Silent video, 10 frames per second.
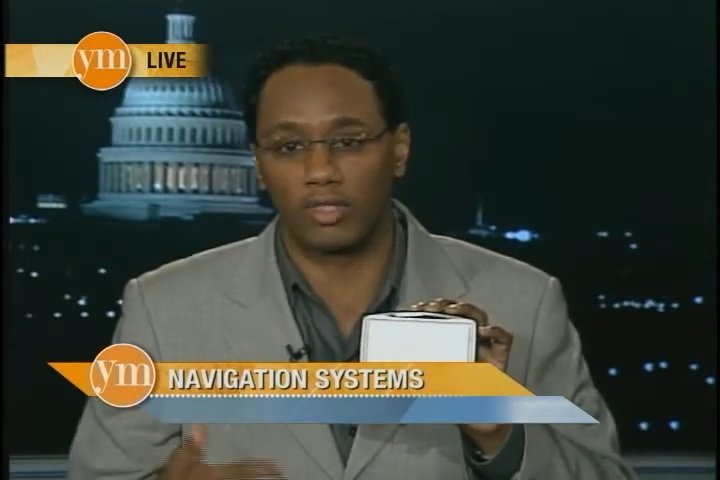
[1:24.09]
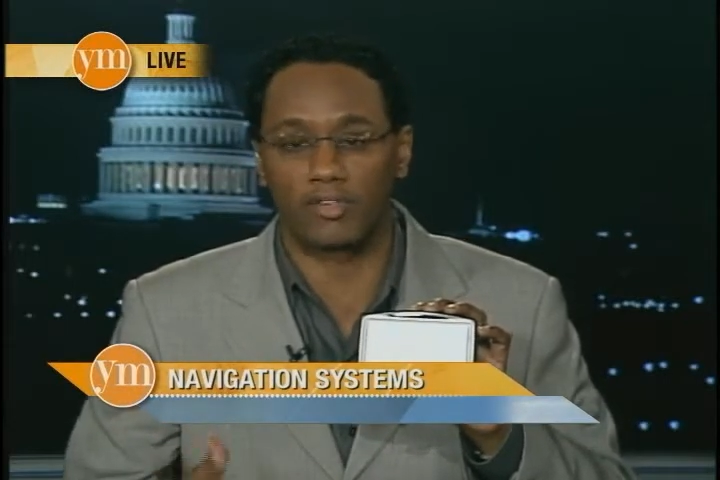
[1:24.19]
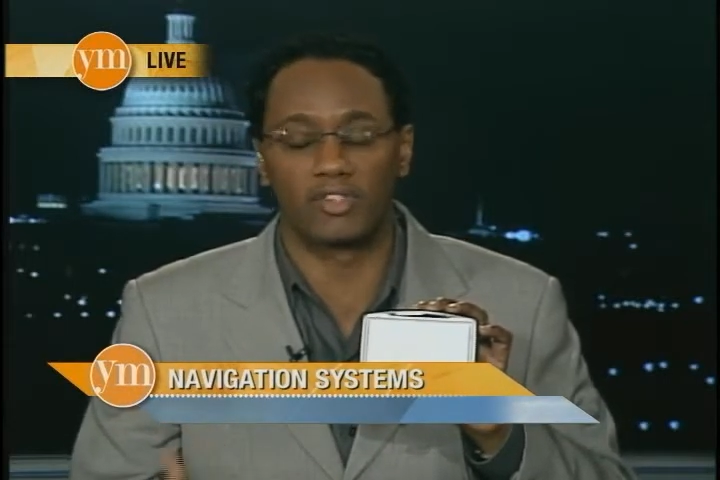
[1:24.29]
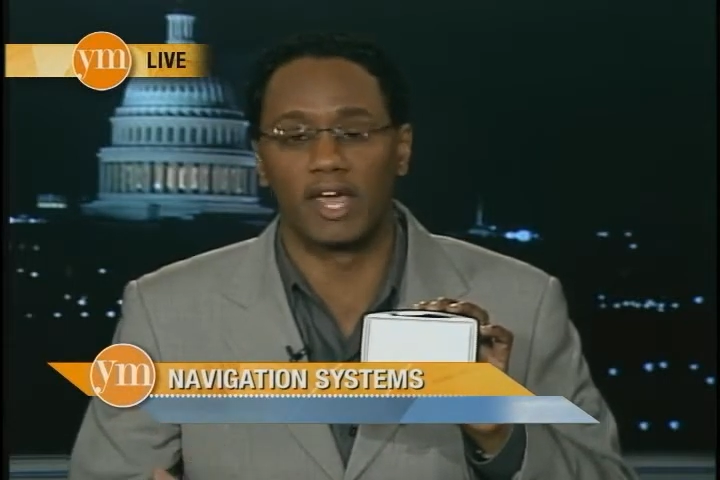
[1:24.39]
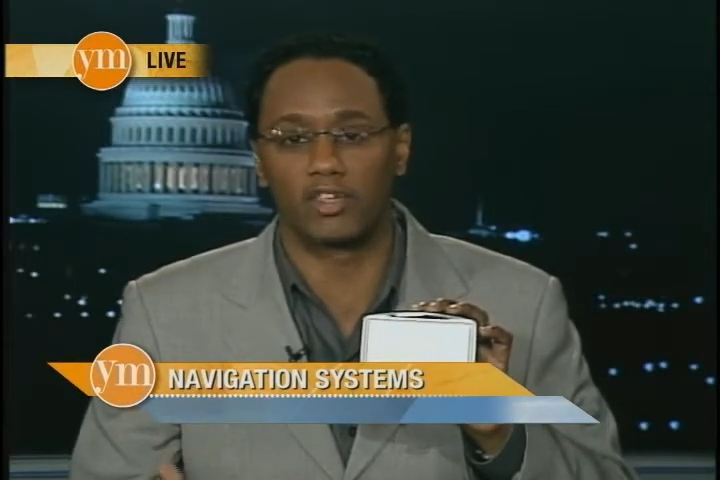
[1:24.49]

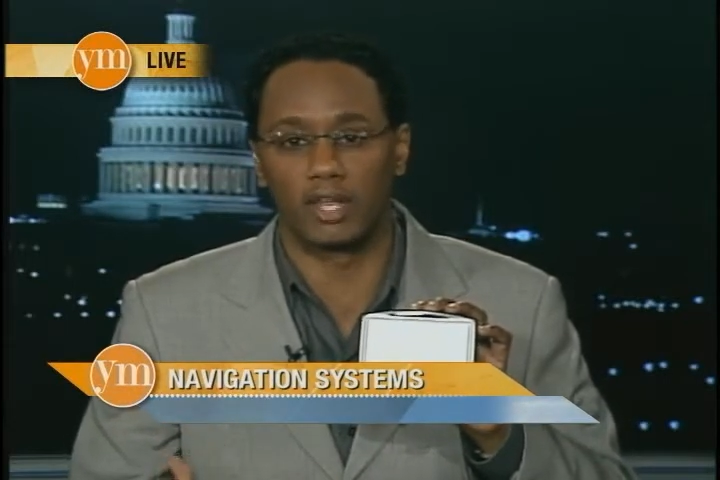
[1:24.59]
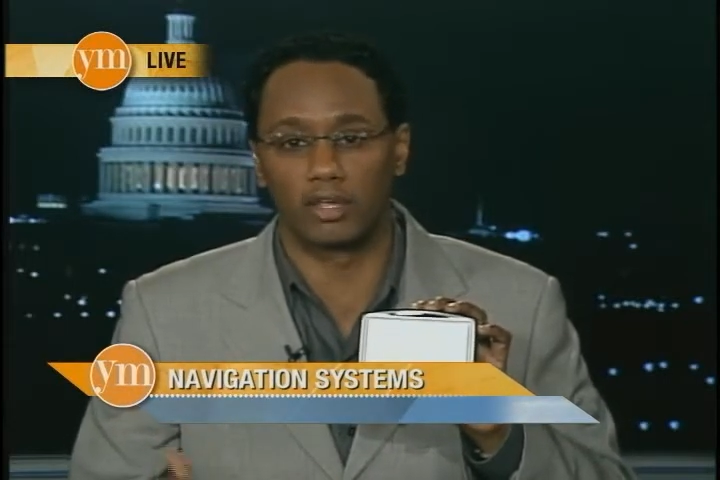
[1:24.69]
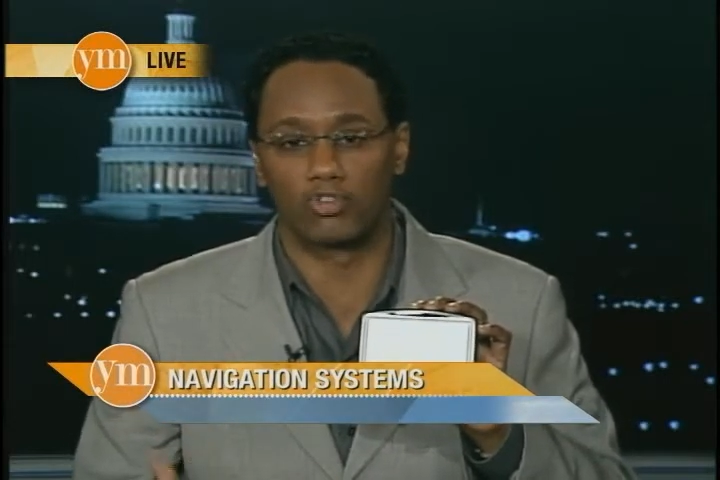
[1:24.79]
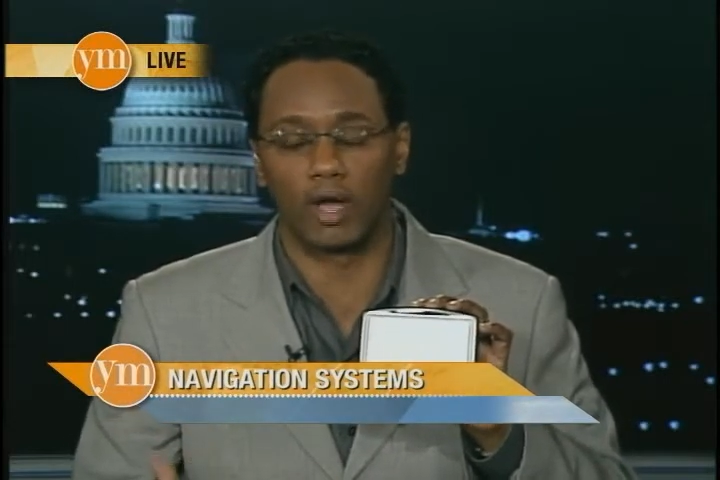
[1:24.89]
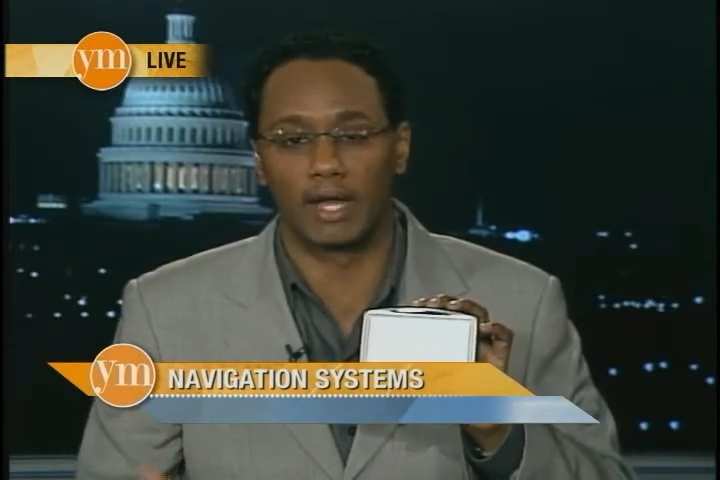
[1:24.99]
destination that
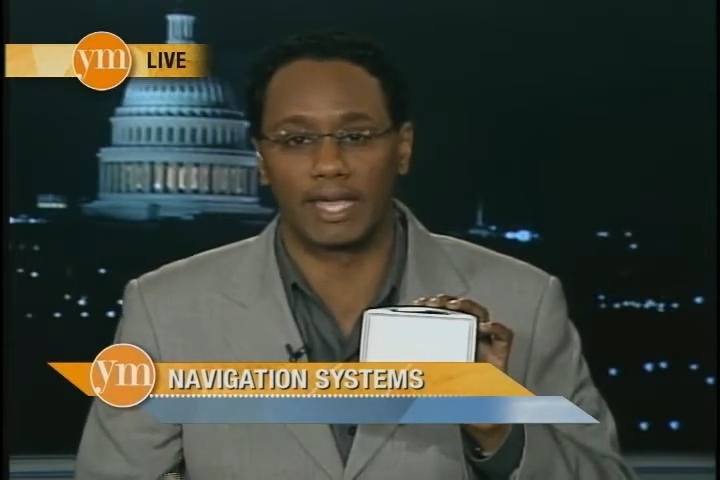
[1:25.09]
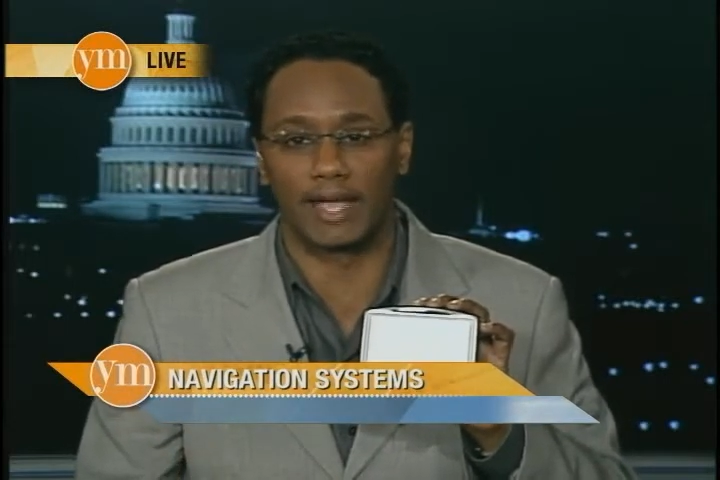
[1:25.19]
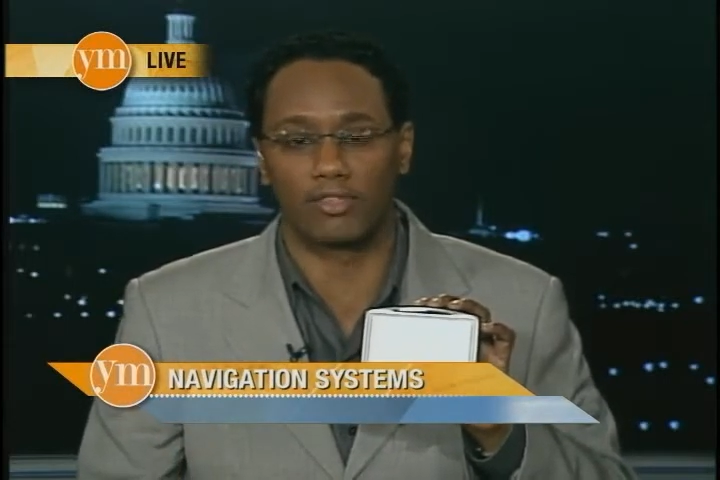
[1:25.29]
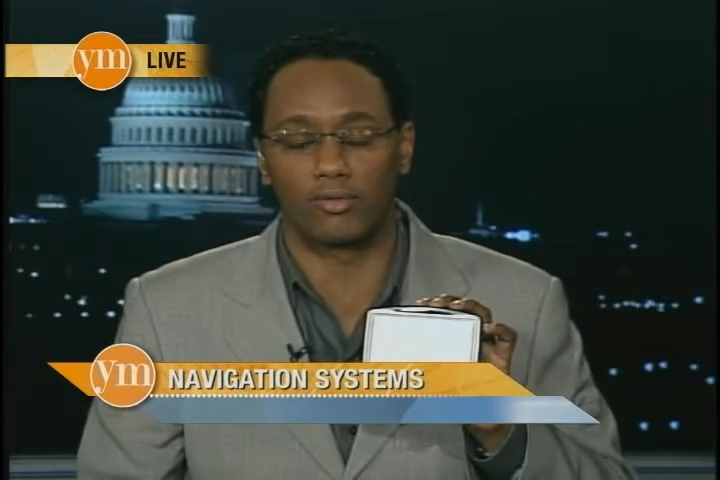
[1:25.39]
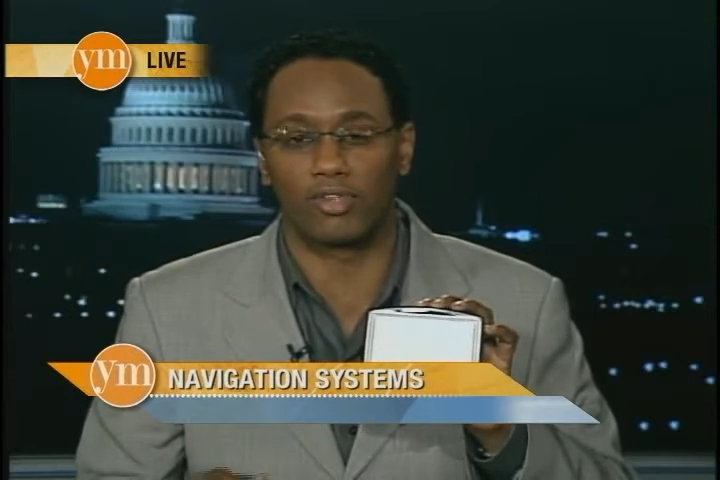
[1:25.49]
you're trying to get to.